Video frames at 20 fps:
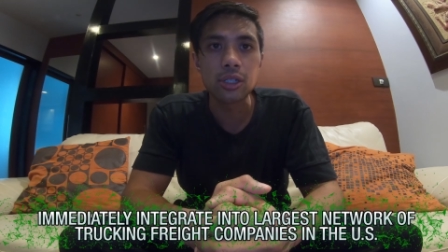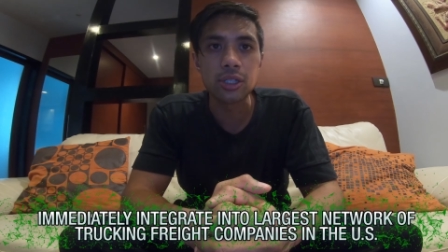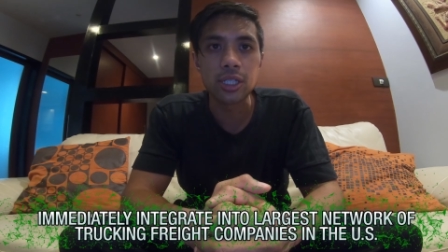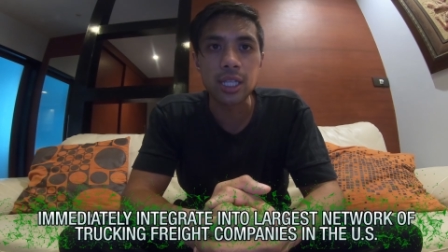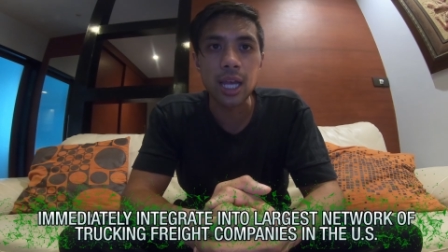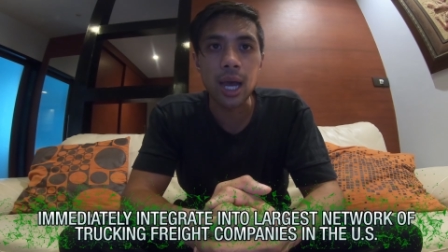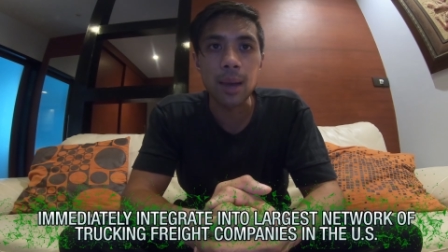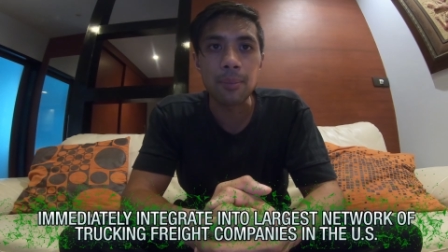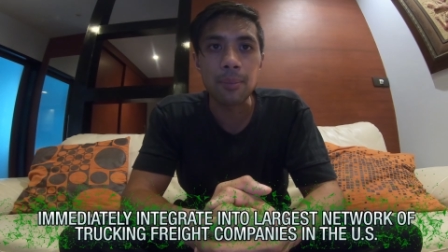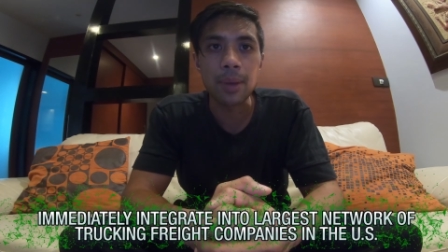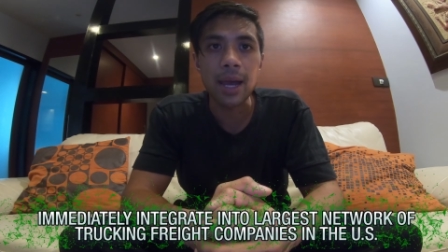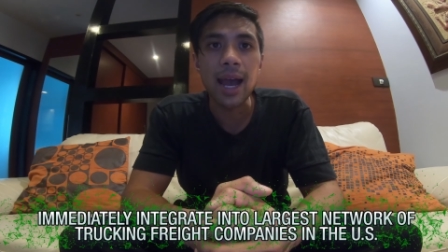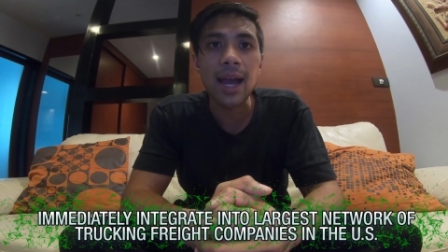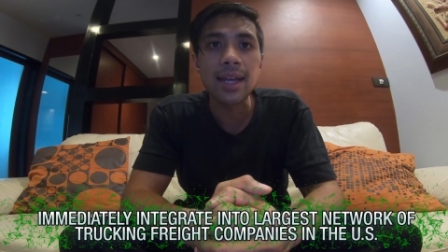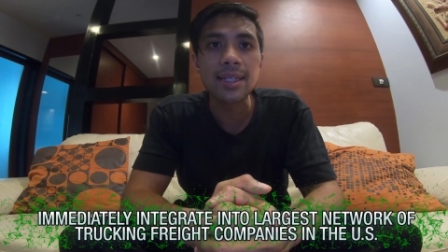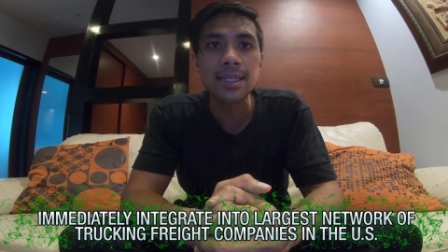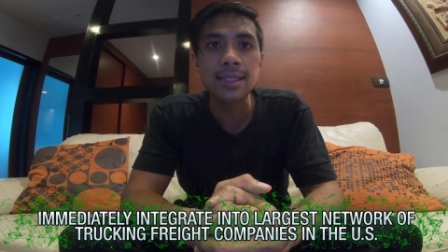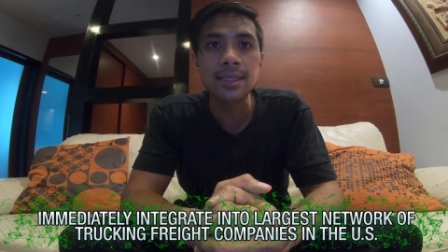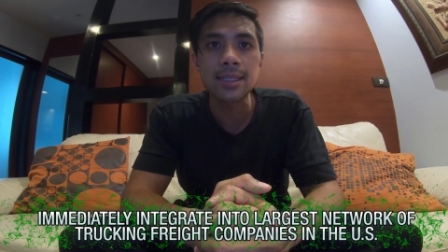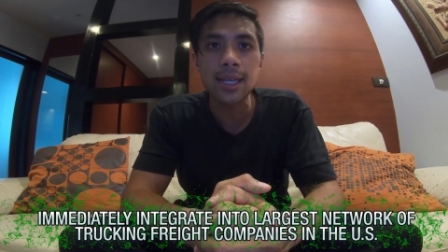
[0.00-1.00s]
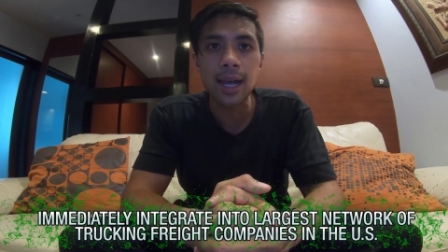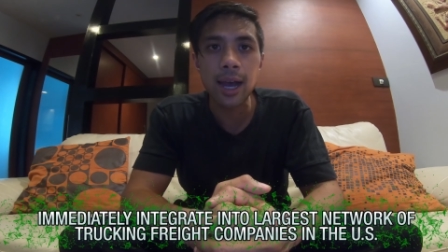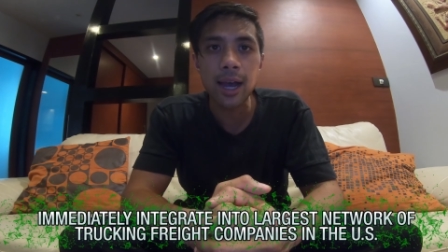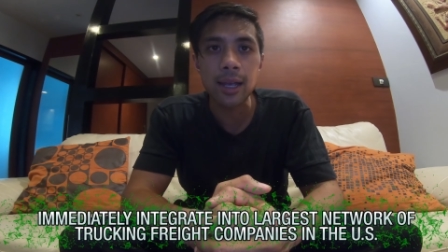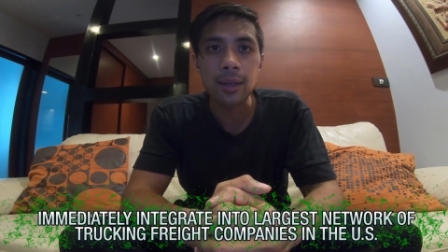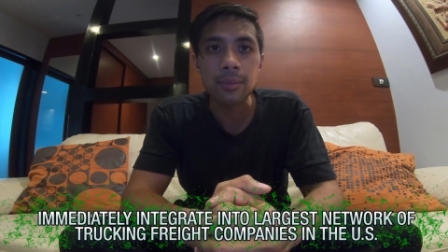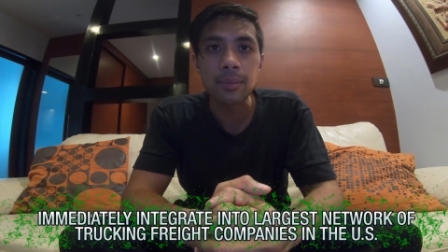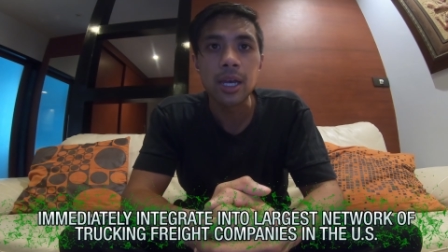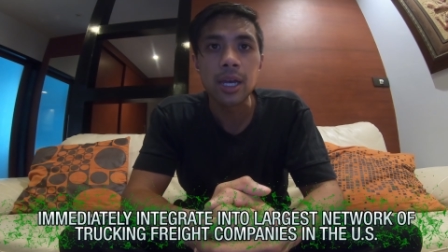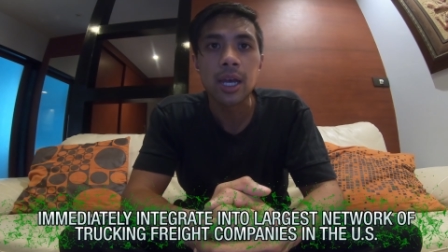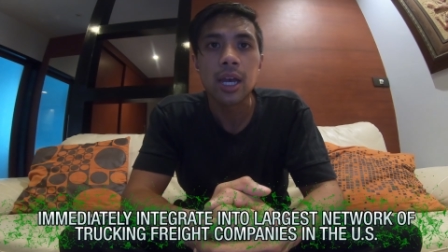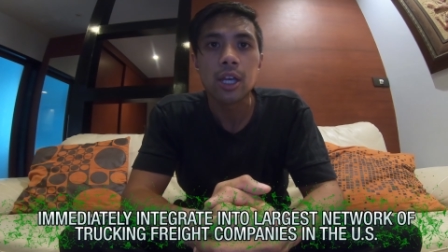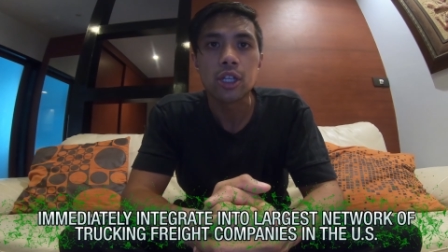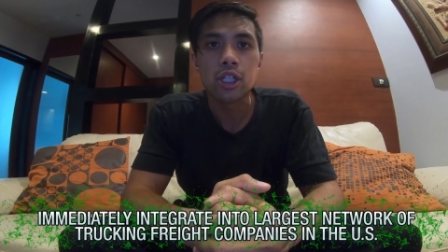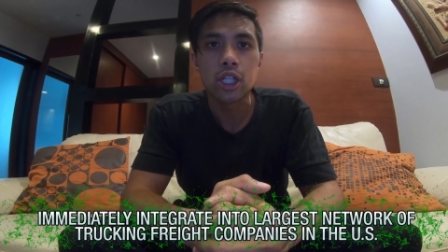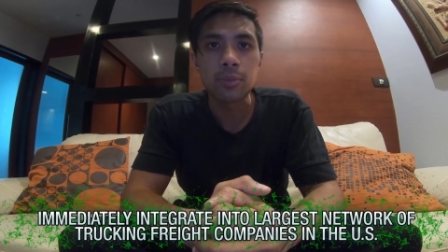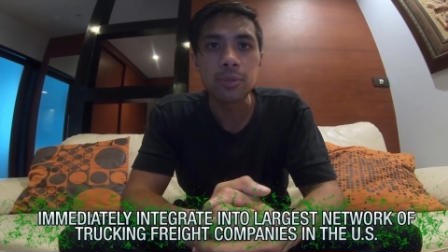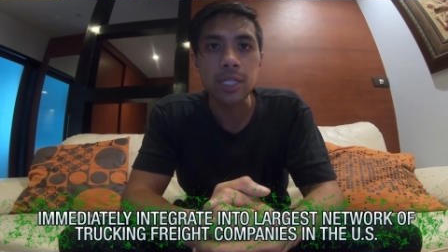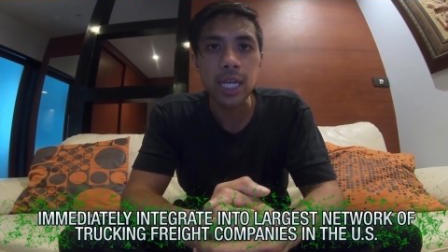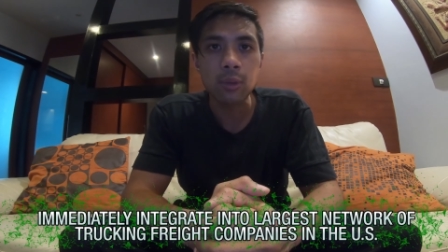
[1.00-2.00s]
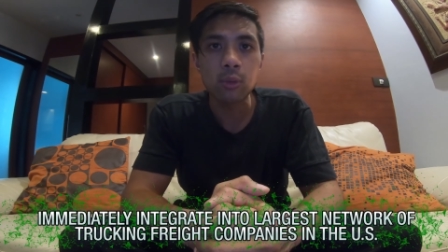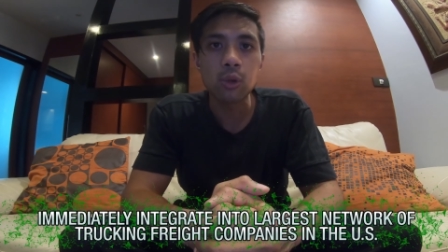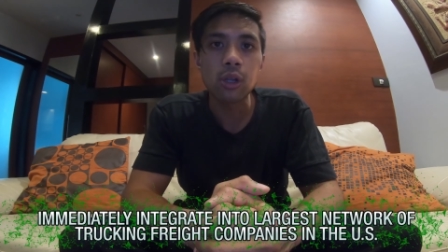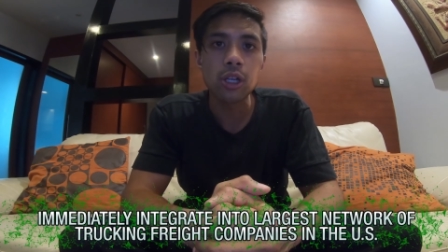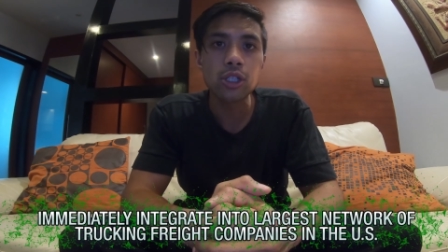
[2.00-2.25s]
step, as in time, ShipChain will